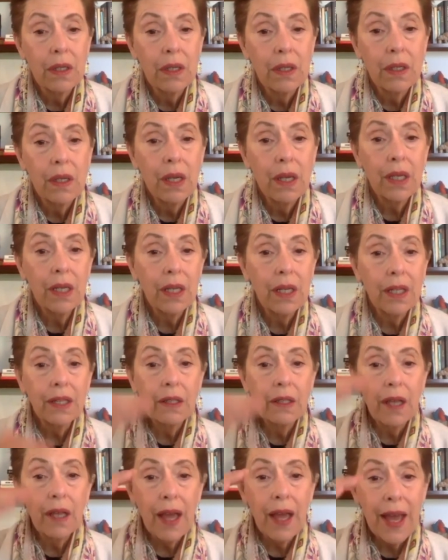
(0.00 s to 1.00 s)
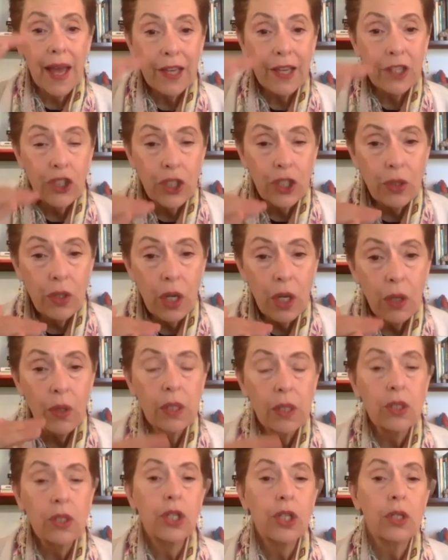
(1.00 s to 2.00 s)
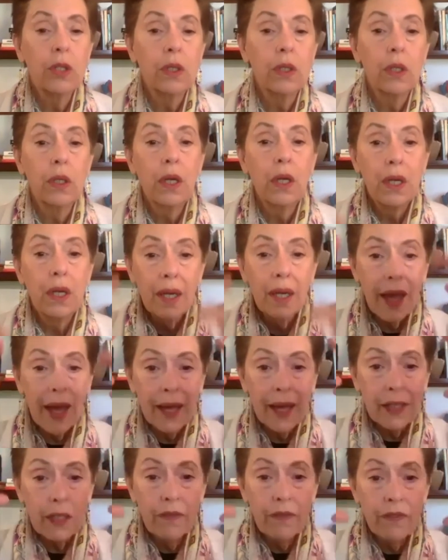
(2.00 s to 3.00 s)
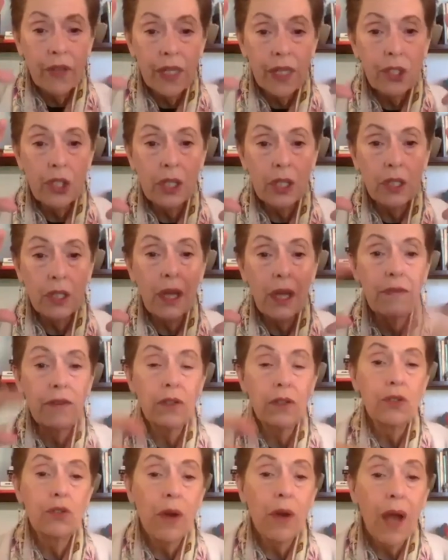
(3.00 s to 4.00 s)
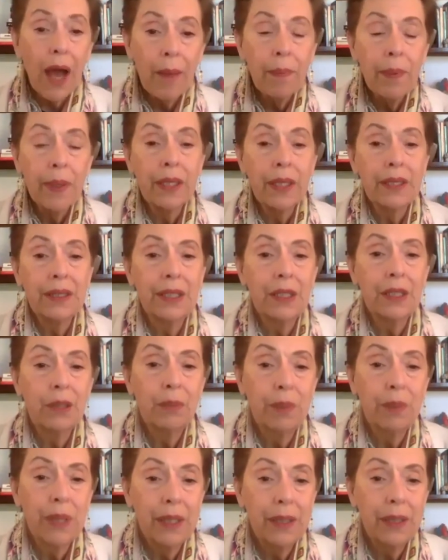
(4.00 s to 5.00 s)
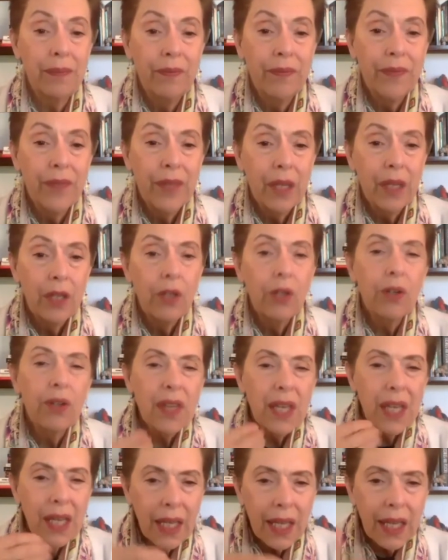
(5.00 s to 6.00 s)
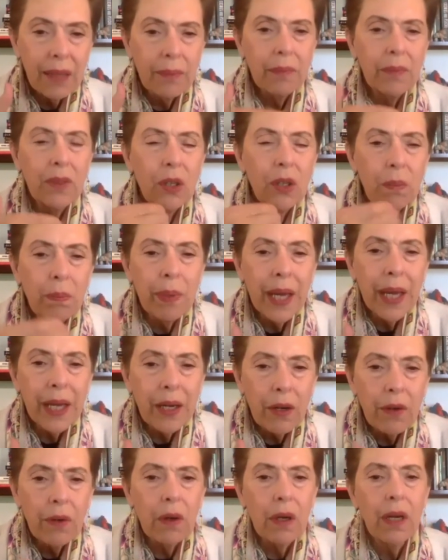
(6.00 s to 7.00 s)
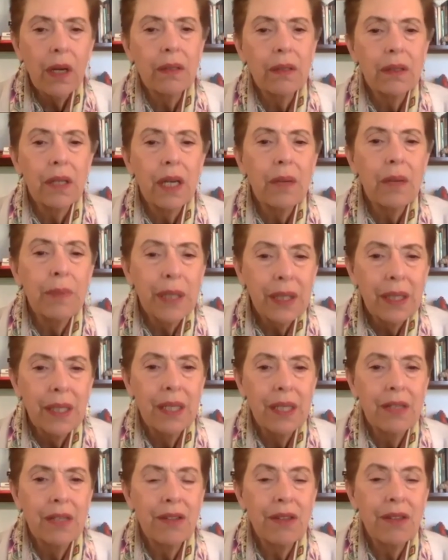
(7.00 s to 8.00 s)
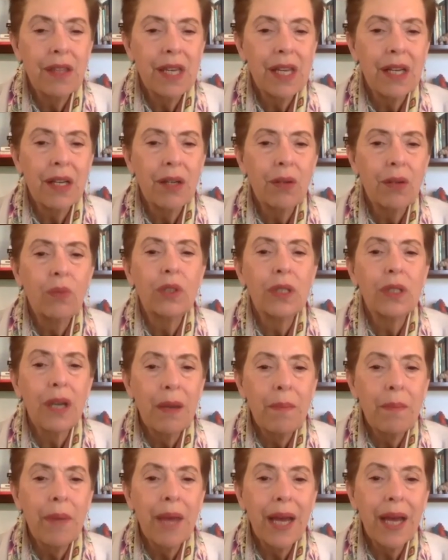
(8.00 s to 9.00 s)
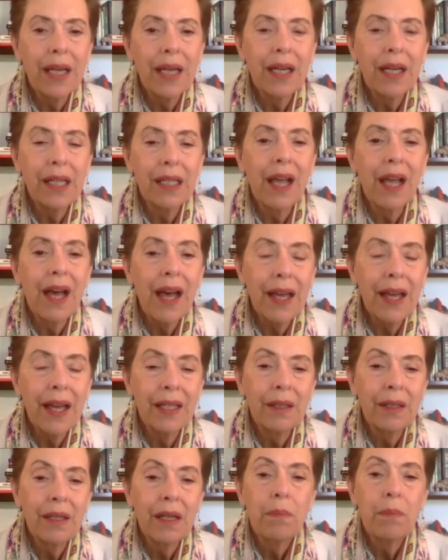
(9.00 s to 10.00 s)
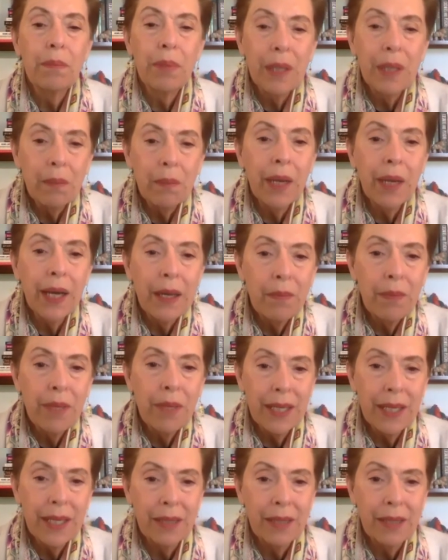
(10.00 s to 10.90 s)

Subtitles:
And as you notice your activation level dropping a little bit, your thinking, your better ability to think will come back online bit by bit.